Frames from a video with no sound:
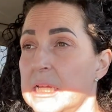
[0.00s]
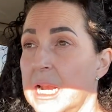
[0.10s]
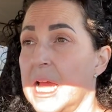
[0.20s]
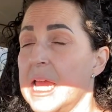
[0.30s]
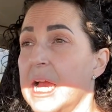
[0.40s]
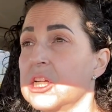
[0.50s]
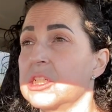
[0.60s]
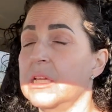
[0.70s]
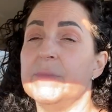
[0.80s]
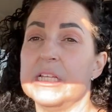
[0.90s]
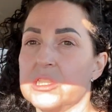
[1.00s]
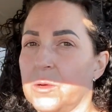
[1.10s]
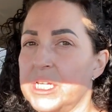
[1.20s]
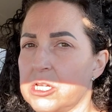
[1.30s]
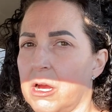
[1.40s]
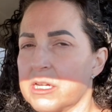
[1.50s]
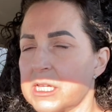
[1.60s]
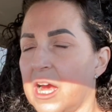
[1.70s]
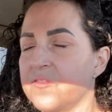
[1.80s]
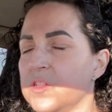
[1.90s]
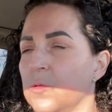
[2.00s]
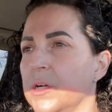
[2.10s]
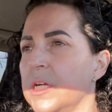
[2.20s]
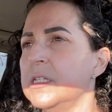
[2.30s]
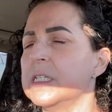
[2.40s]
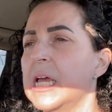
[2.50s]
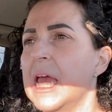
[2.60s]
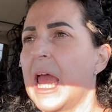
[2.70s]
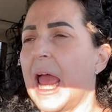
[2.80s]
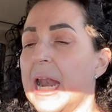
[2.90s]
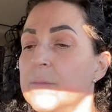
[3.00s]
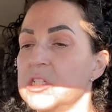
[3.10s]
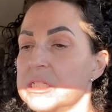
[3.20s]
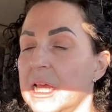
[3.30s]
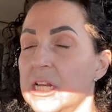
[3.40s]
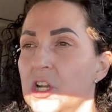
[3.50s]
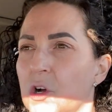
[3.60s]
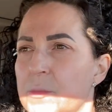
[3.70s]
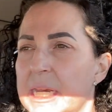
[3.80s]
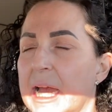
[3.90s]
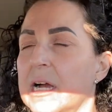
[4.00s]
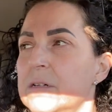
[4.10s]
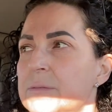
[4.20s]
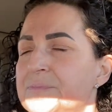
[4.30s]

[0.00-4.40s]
And I actually, me and Zoe talked afterwards, and I'm just heading home now,